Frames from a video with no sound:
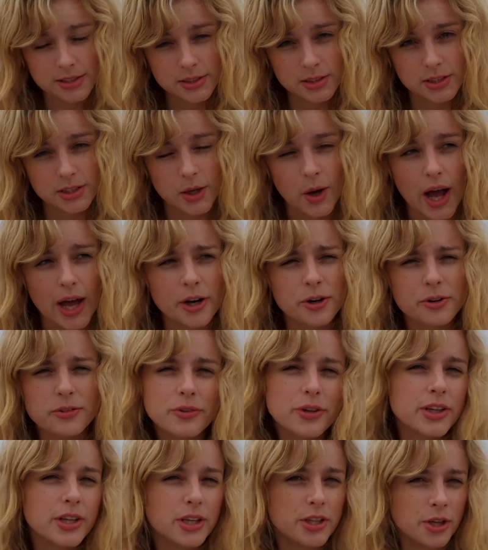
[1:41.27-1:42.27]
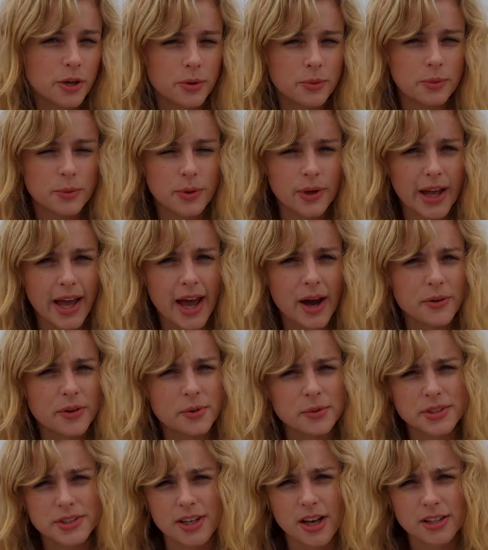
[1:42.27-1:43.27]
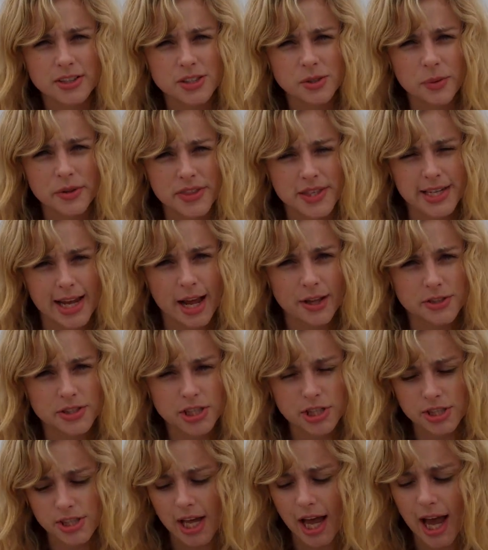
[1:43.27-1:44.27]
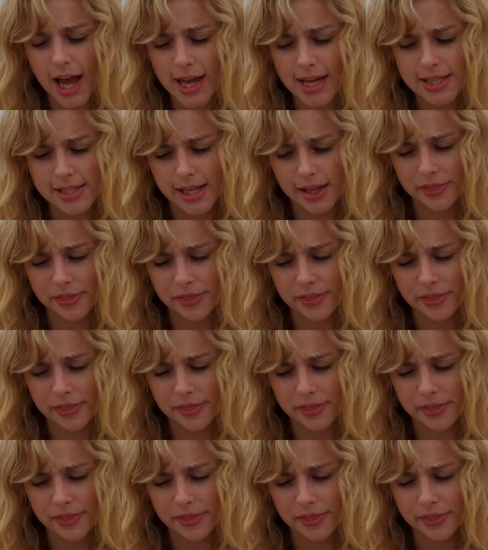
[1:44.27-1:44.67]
So I don't really know how he was also with the downstairs guys.